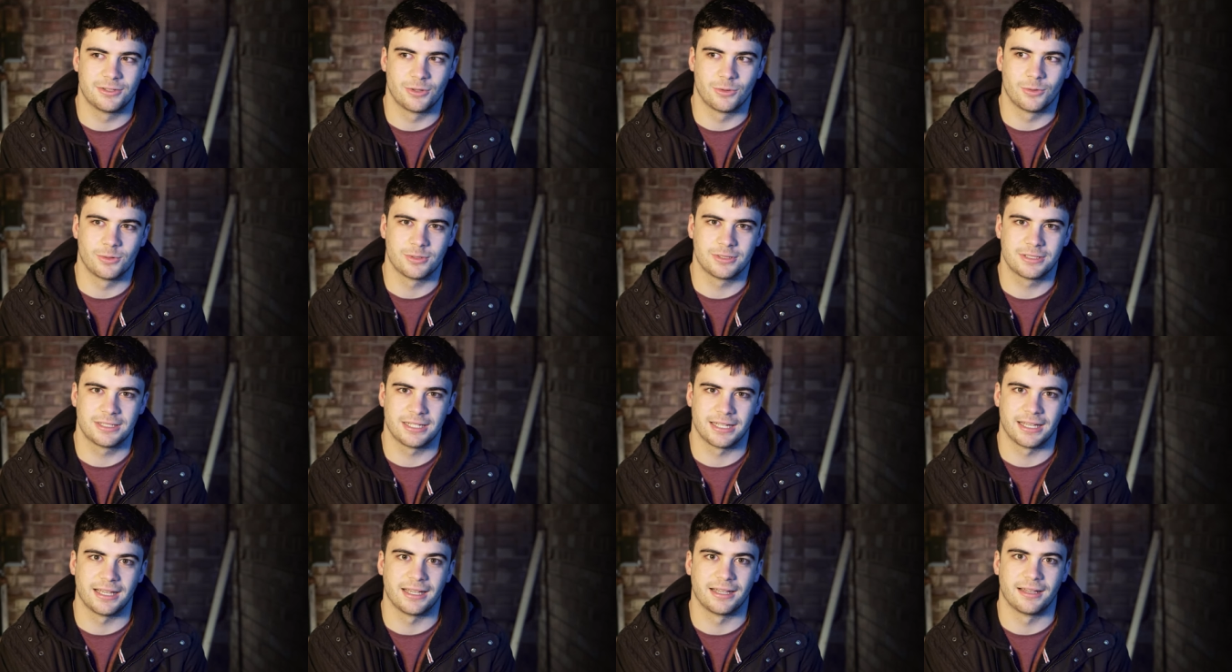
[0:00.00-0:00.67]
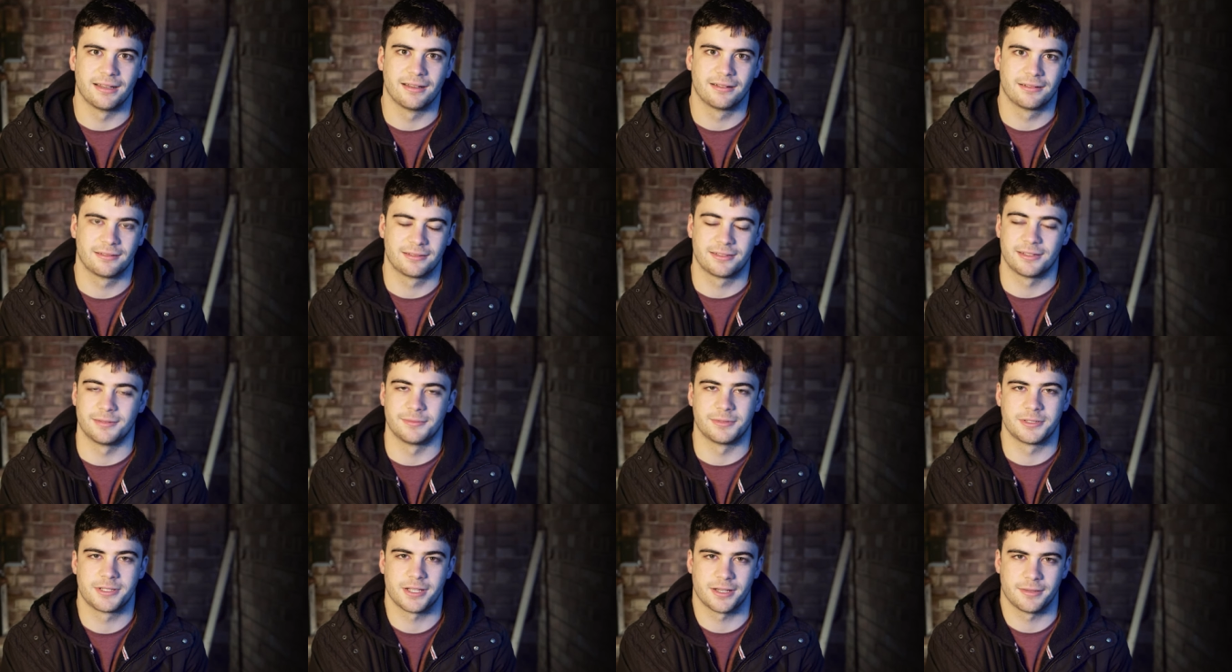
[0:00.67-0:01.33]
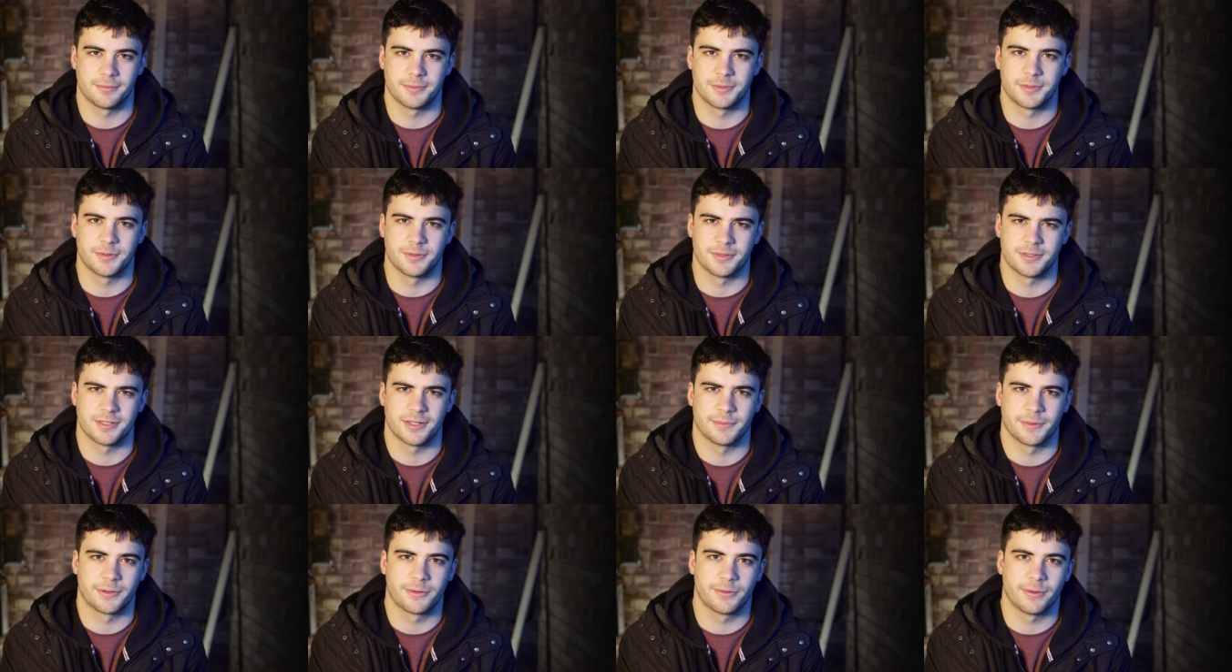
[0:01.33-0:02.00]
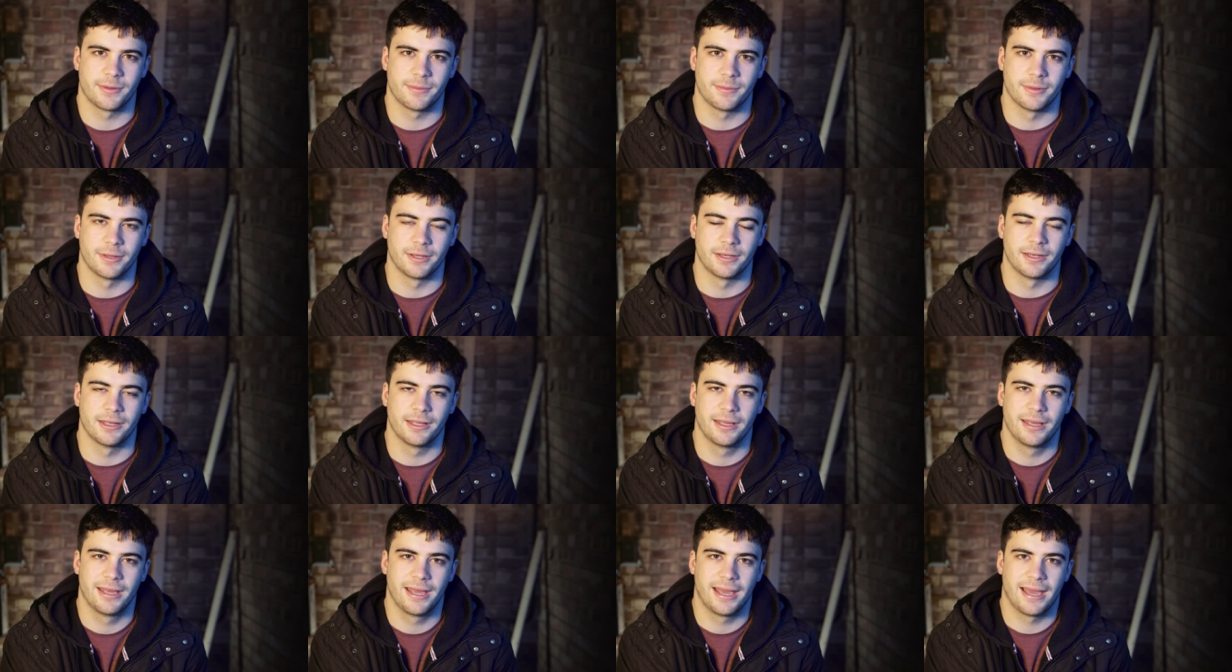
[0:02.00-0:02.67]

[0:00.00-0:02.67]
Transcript: daunting sometimes with some equipment